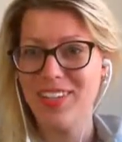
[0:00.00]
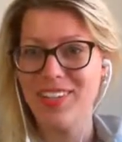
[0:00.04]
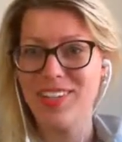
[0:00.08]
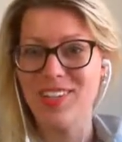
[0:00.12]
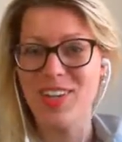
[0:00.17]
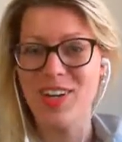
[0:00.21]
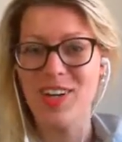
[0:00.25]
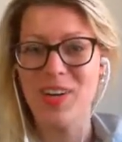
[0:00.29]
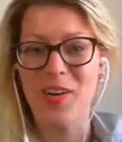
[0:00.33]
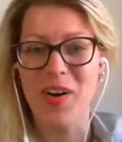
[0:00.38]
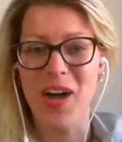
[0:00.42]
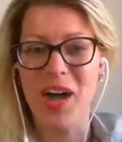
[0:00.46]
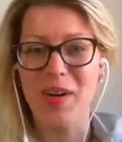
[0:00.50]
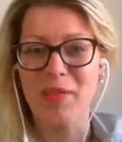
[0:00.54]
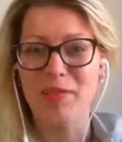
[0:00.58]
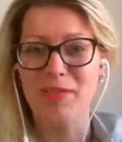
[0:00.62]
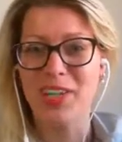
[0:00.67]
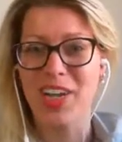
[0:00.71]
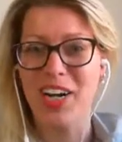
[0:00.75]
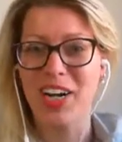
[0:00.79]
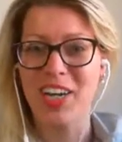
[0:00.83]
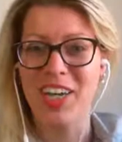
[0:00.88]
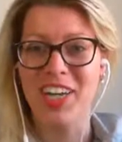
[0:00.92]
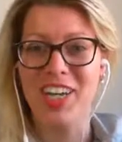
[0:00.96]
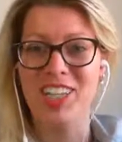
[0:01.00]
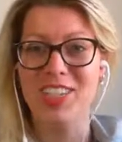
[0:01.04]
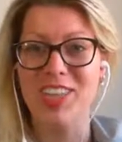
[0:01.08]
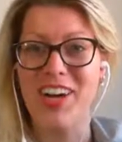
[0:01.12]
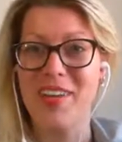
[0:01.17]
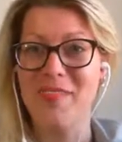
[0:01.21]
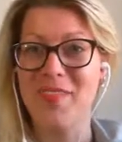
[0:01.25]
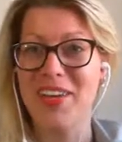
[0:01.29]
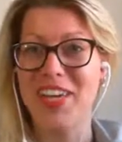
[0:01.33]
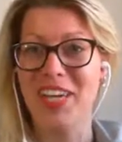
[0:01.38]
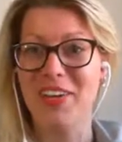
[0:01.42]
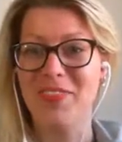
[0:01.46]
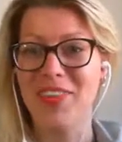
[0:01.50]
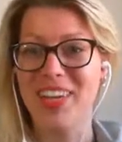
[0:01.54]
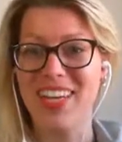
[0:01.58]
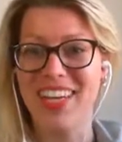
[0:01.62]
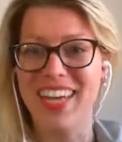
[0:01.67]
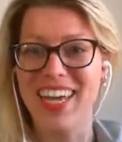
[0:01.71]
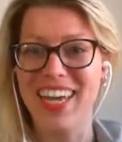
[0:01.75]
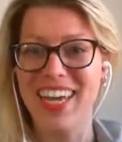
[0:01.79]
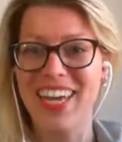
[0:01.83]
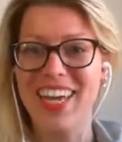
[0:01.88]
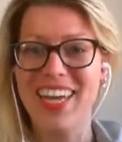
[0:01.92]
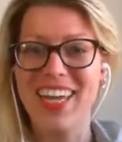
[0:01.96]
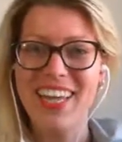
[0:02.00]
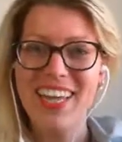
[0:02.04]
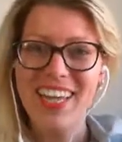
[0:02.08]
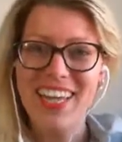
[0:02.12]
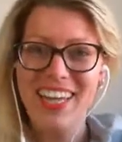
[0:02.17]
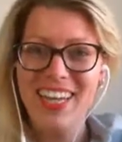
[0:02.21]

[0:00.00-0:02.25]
So I'm going to try and make it really